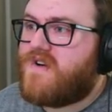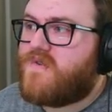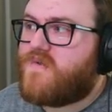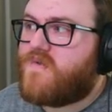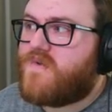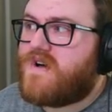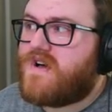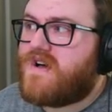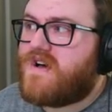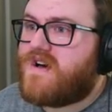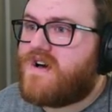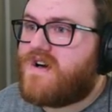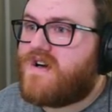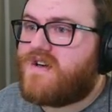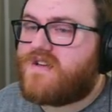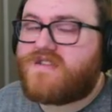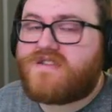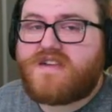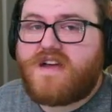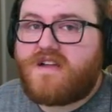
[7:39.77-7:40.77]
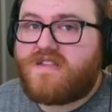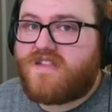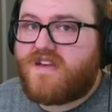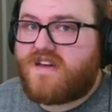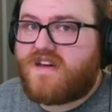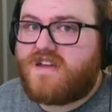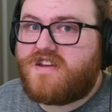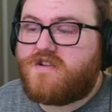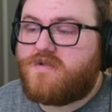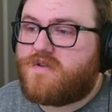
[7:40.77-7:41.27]
Well, it sounds like
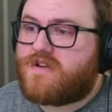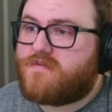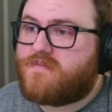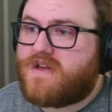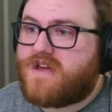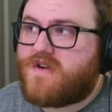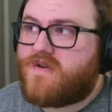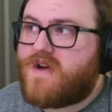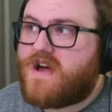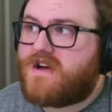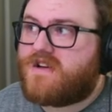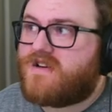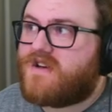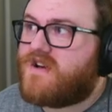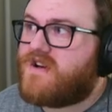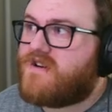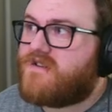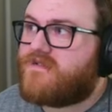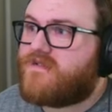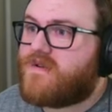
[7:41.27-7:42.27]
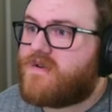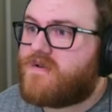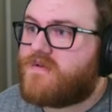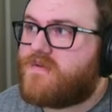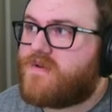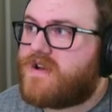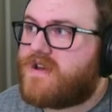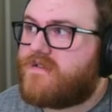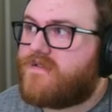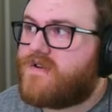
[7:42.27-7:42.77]
I don't want to be around here for
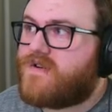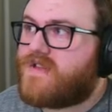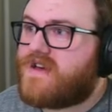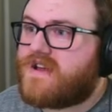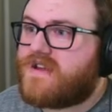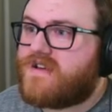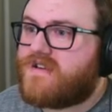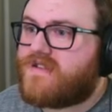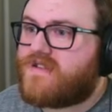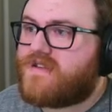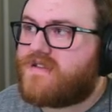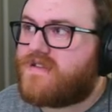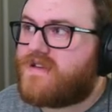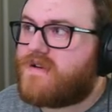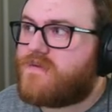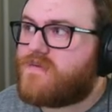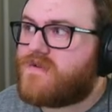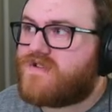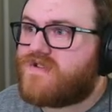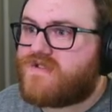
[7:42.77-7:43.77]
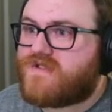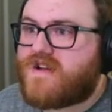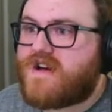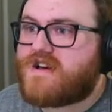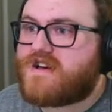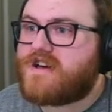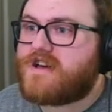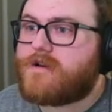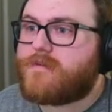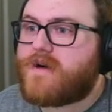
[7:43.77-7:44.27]
whatever that is that they were just
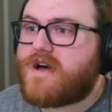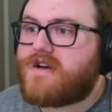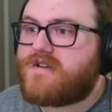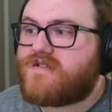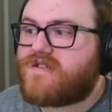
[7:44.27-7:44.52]
talking about,